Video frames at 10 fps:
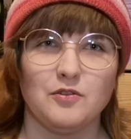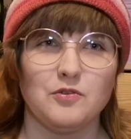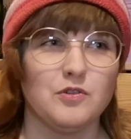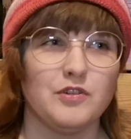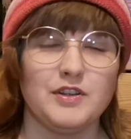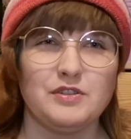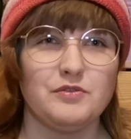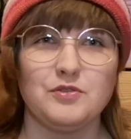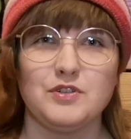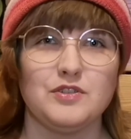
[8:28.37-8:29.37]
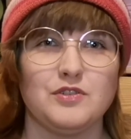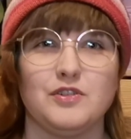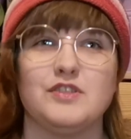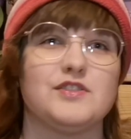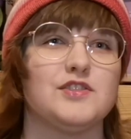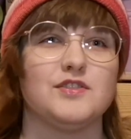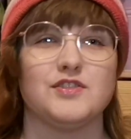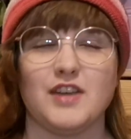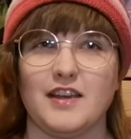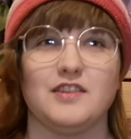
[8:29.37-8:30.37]
or if you enjoy
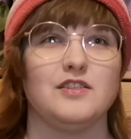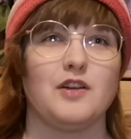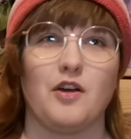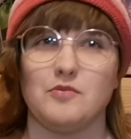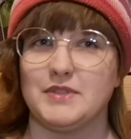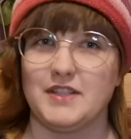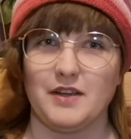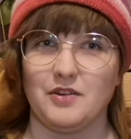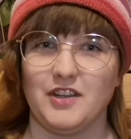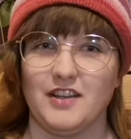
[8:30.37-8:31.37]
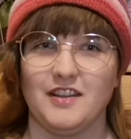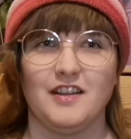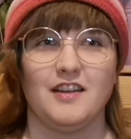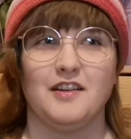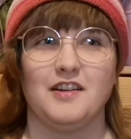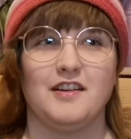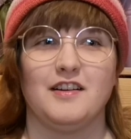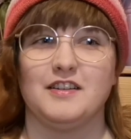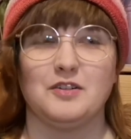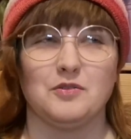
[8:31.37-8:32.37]
societal commentary,
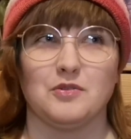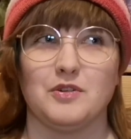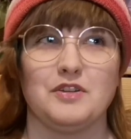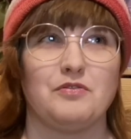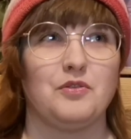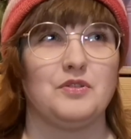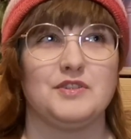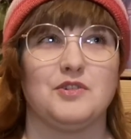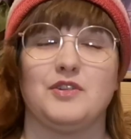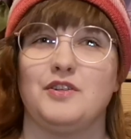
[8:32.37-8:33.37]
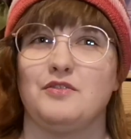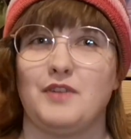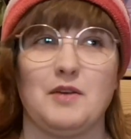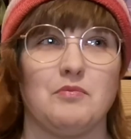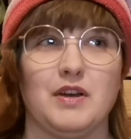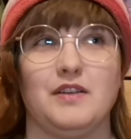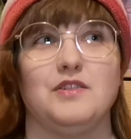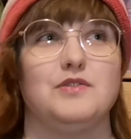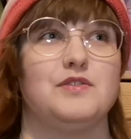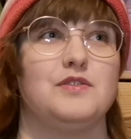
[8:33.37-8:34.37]
or if you enjoy
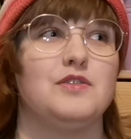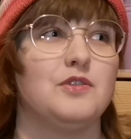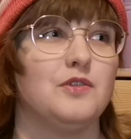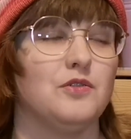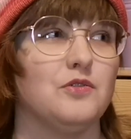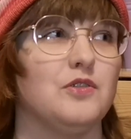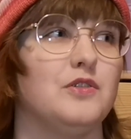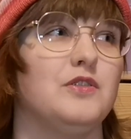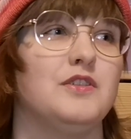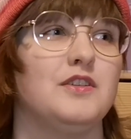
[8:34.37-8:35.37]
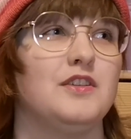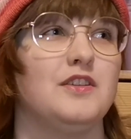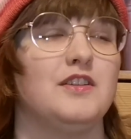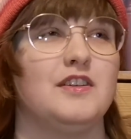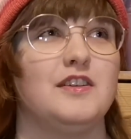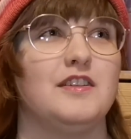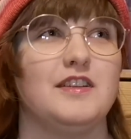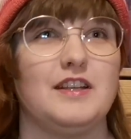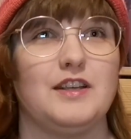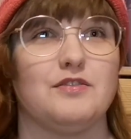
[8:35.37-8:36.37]
vampires, or
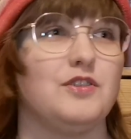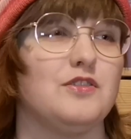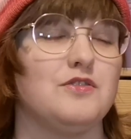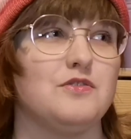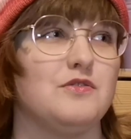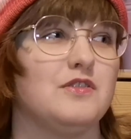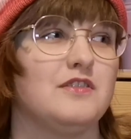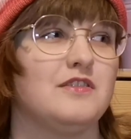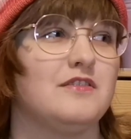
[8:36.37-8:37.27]
if you